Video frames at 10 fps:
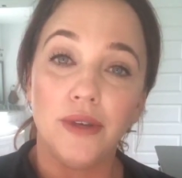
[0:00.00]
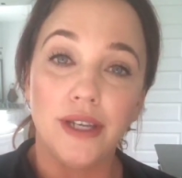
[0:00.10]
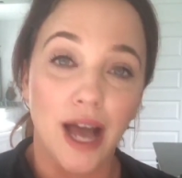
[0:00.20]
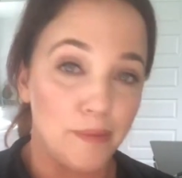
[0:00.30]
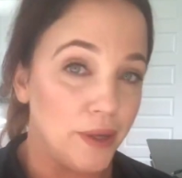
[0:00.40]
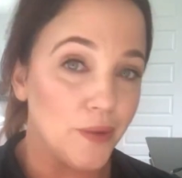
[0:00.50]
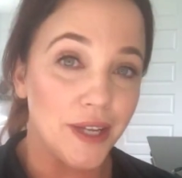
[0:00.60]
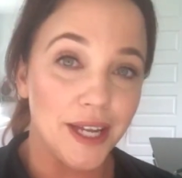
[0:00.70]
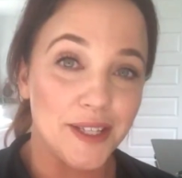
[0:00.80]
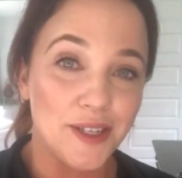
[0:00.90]
not be able
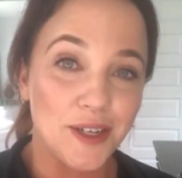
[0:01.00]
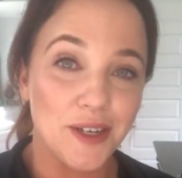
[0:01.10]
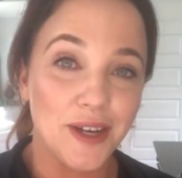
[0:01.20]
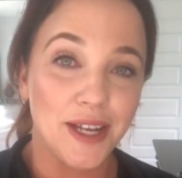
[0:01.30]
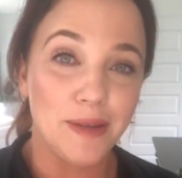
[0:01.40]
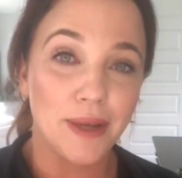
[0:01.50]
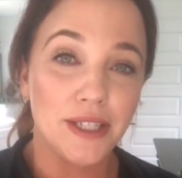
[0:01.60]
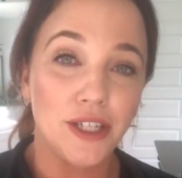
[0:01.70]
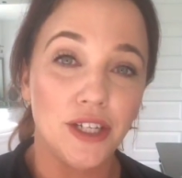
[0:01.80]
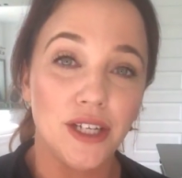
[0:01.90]
to answer any
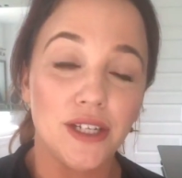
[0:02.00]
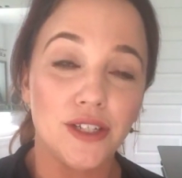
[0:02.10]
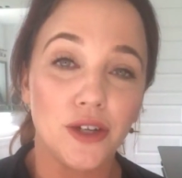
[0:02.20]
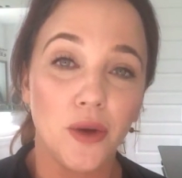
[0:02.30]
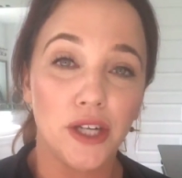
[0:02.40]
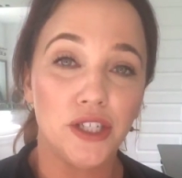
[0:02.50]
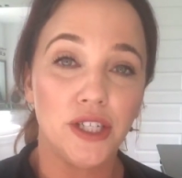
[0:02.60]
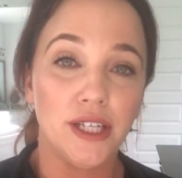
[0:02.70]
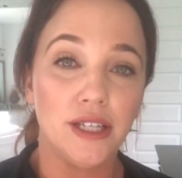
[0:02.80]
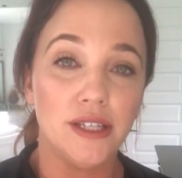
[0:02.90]
messages or
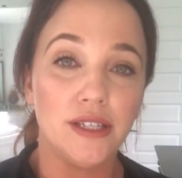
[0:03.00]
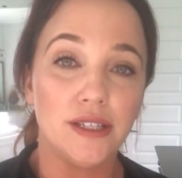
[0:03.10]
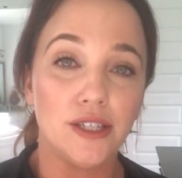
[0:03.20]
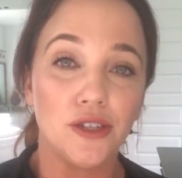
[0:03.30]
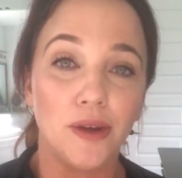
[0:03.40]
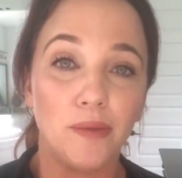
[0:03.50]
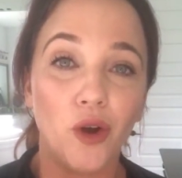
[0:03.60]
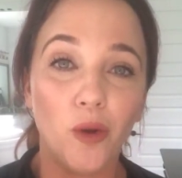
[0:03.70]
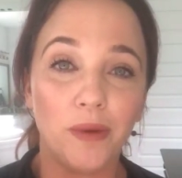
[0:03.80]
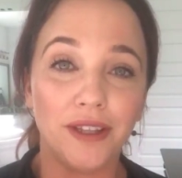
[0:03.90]
questions. So I'm
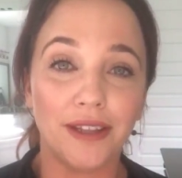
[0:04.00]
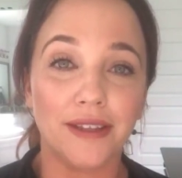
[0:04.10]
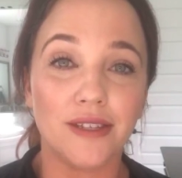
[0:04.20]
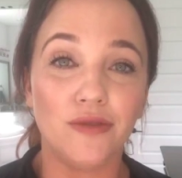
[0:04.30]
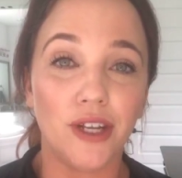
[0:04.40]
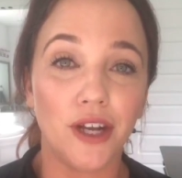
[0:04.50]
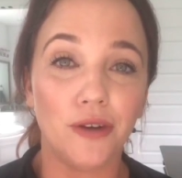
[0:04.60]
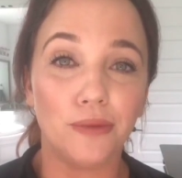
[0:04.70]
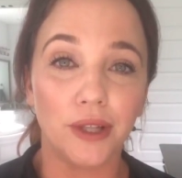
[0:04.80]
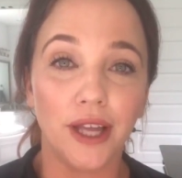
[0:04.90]
hoping that this
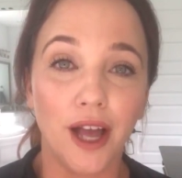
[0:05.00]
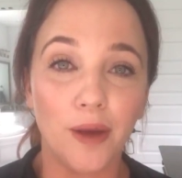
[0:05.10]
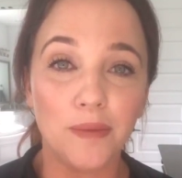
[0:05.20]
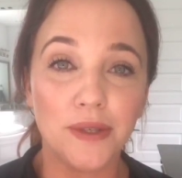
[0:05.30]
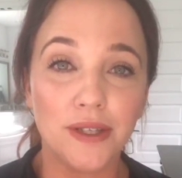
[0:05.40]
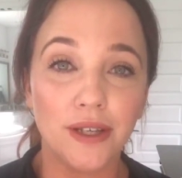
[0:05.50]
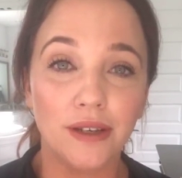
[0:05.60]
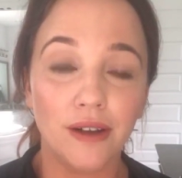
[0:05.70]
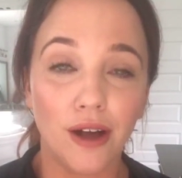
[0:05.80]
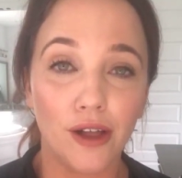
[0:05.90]
video really helps
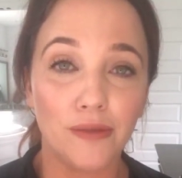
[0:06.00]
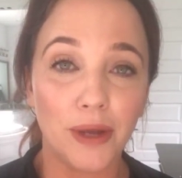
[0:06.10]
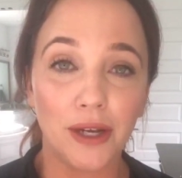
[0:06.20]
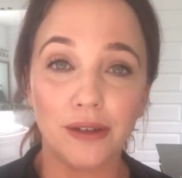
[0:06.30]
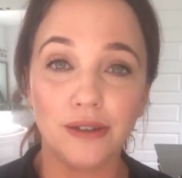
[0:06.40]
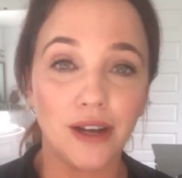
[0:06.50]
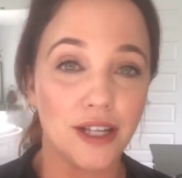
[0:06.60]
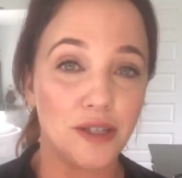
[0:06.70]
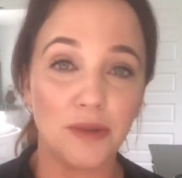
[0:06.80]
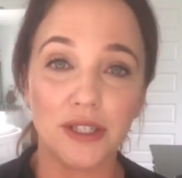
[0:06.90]
all of my
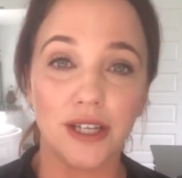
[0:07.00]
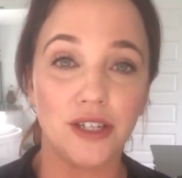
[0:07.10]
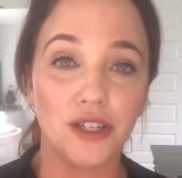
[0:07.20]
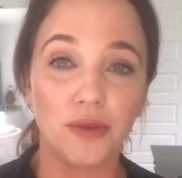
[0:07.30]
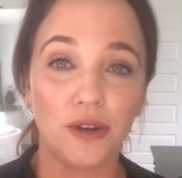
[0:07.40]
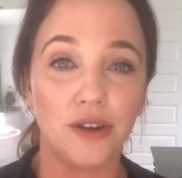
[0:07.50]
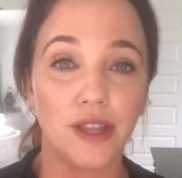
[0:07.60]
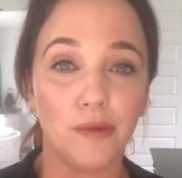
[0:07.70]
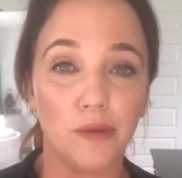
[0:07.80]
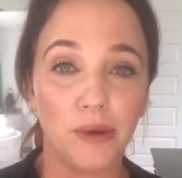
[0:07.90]
customers that just ordered
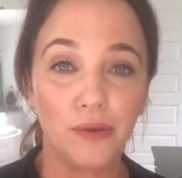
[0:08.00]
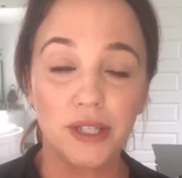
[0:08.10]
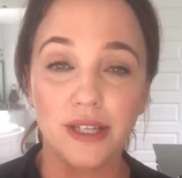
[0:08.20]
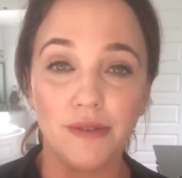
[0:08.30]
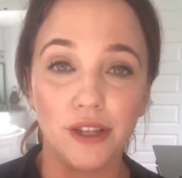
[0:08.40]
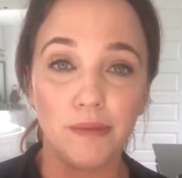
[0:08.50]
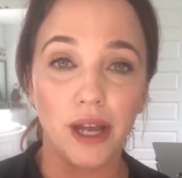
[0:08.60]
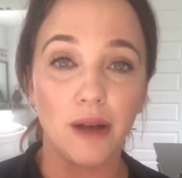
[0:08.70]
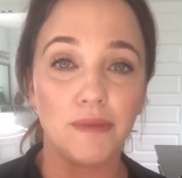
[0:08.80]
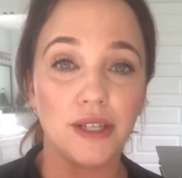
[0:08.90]
that will be receiving their
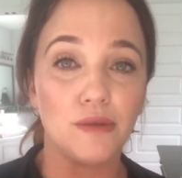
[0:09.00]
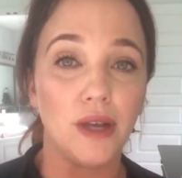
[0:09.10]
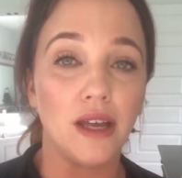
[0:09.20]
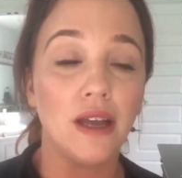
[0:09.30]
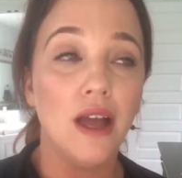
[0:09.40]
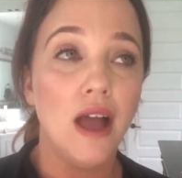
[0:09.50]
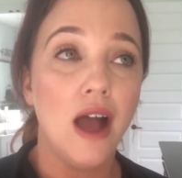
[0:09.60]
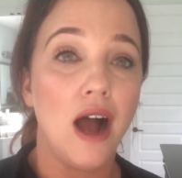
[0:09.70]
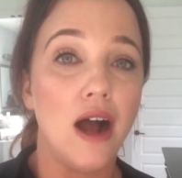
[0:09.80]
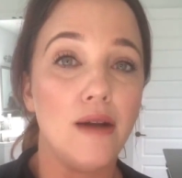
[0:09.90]
makeup this week.
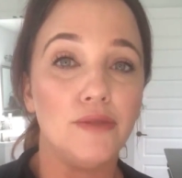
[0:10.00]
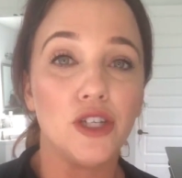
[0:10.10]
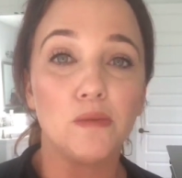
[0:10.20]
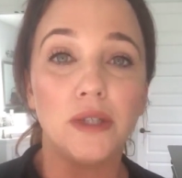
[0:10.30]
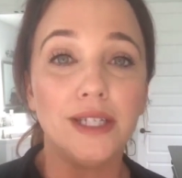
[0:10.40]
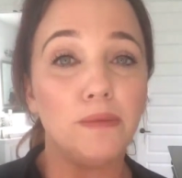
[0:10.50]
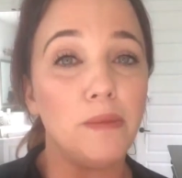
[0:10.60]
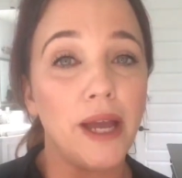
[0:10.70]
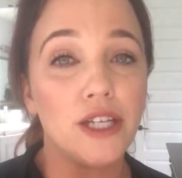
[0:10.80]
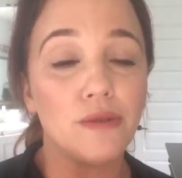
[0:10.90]
Just please be
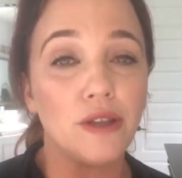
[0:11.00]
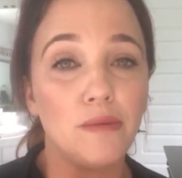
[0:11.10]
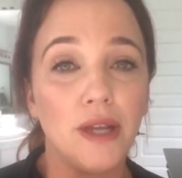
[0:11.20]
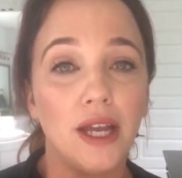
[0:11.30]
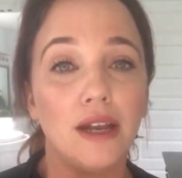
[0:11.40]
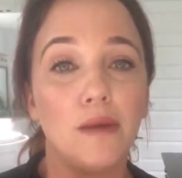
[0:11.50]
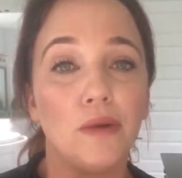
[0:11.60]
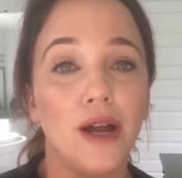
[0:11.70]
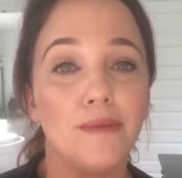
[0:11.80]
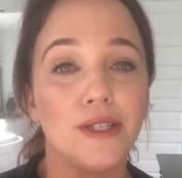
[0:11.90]
patient with me, and I
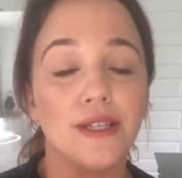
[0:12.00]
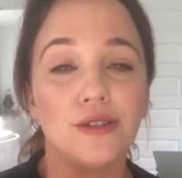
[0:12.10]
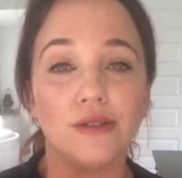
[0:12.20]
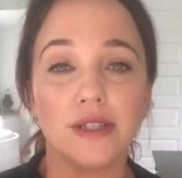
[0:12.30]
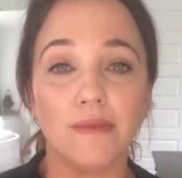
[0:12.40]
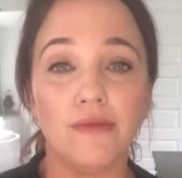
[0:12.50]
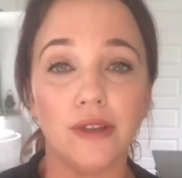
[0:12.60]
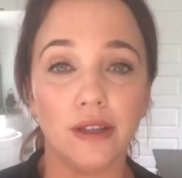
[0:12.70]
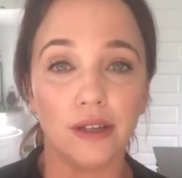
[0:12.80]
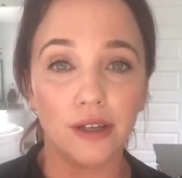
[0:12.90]
promise as soon as I'm
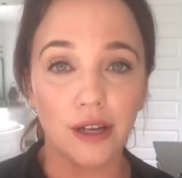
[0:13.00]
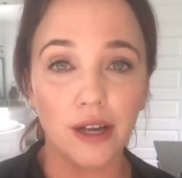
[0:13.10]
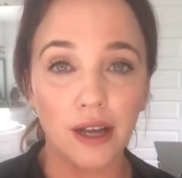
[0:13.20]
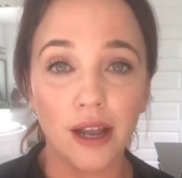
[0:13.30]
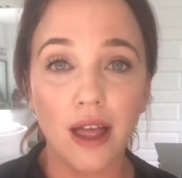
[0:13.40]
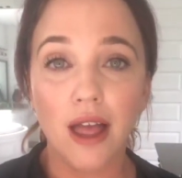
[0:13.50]
feeling good